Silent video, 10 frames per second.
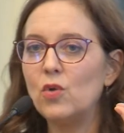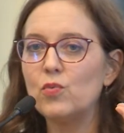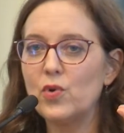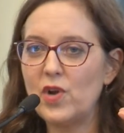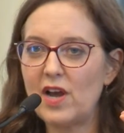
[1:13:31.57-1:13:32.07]

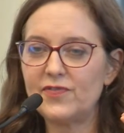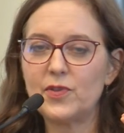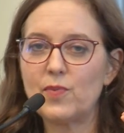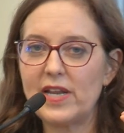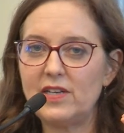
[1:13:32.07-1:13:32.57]
Rudolph
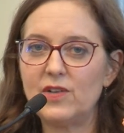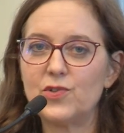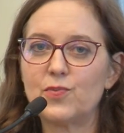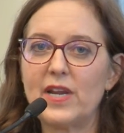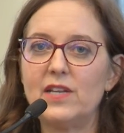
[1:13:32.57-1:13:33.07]
the
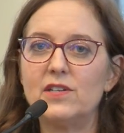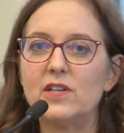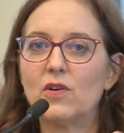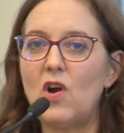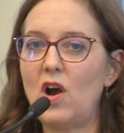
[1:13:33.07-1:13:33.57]
Red-Nosed
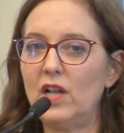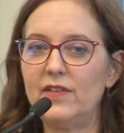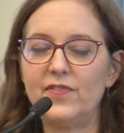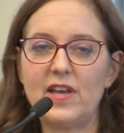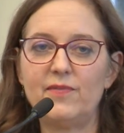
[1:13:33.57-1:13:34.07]
Reindeer, all
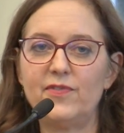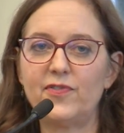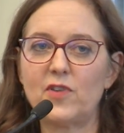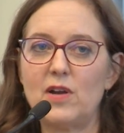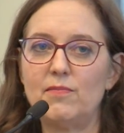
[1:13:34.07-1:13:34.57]
of them
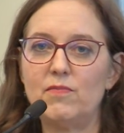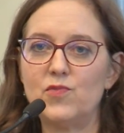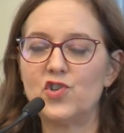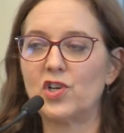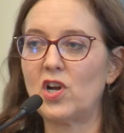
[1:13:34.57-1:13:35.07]
from
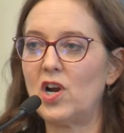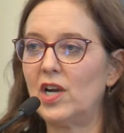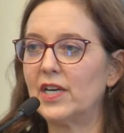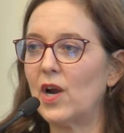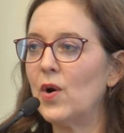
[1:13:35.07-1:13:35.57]

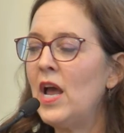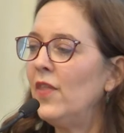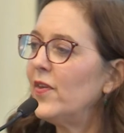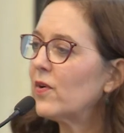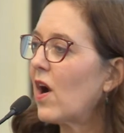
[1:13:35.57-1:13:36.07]
Chicago.
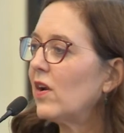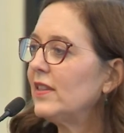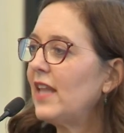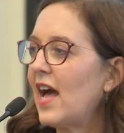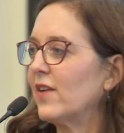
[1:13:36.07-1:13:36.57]
There are a
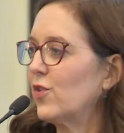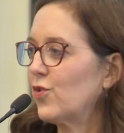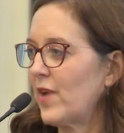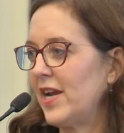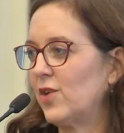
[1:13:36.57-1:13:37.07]
lot of
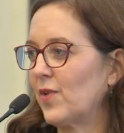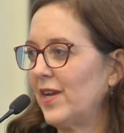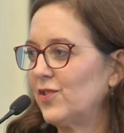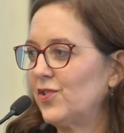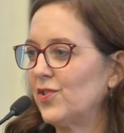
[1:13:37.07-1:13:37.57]
great,
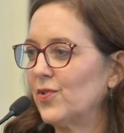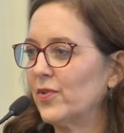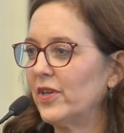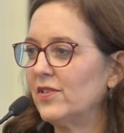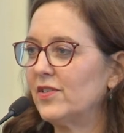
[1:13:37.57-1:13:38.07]
great
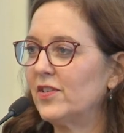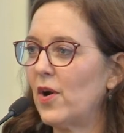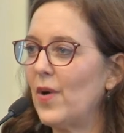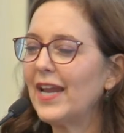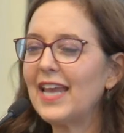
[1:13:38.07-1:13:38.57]
stories.
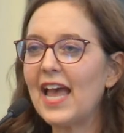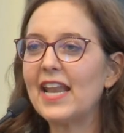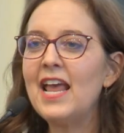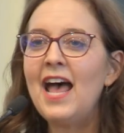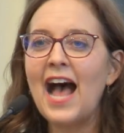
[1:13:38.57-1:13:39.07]
So
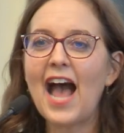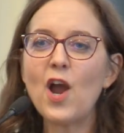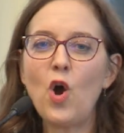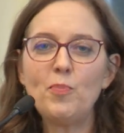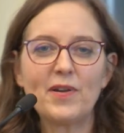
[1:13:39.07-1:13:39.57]
again, I
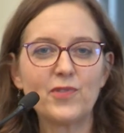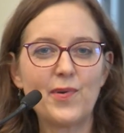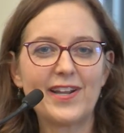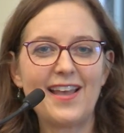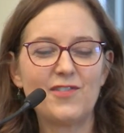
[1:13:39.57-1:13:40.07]
hope
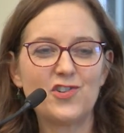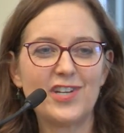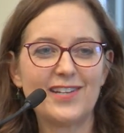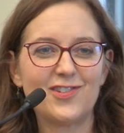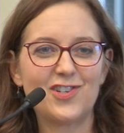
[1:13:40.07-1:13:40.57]
everyone will have a
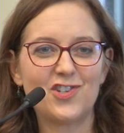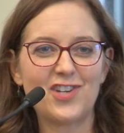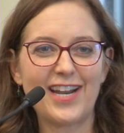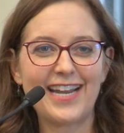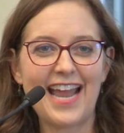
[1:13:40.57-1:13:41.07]
chance to
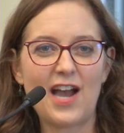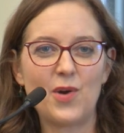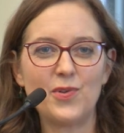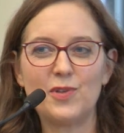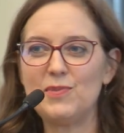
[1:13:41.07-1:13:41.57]
check
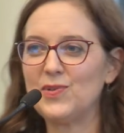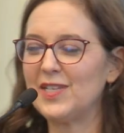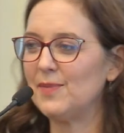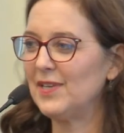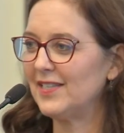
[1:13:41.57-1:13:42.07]
out the
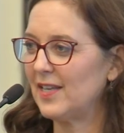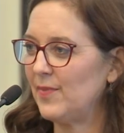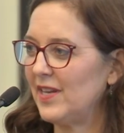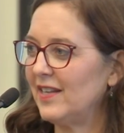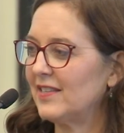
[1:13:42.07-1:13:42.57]
museum
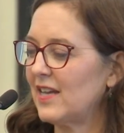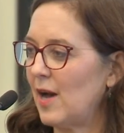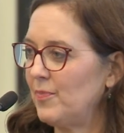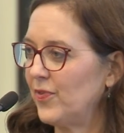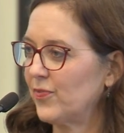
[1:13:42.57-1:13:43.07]
exhibit. It's
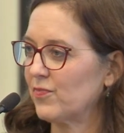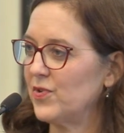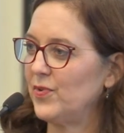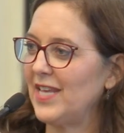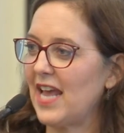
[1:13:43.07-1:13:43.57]
up
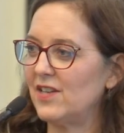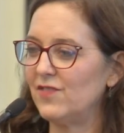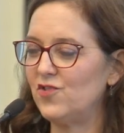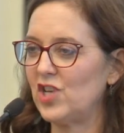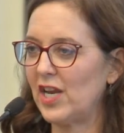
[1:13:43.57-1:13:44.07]
through the end
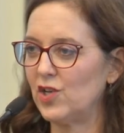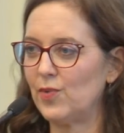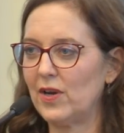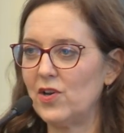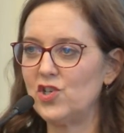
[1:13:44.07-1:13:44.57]
of
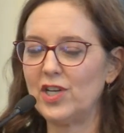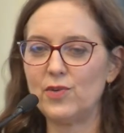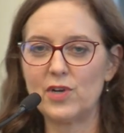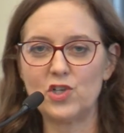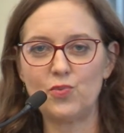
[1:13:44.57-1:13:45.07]
January,
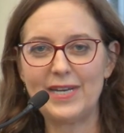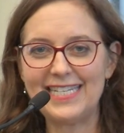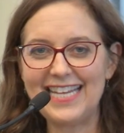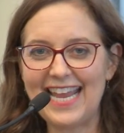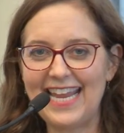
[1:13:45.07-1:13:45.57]
January
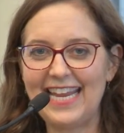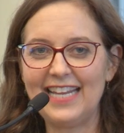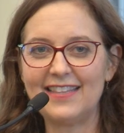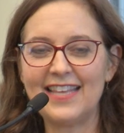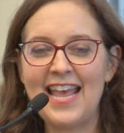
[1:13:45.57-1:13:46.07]
28th,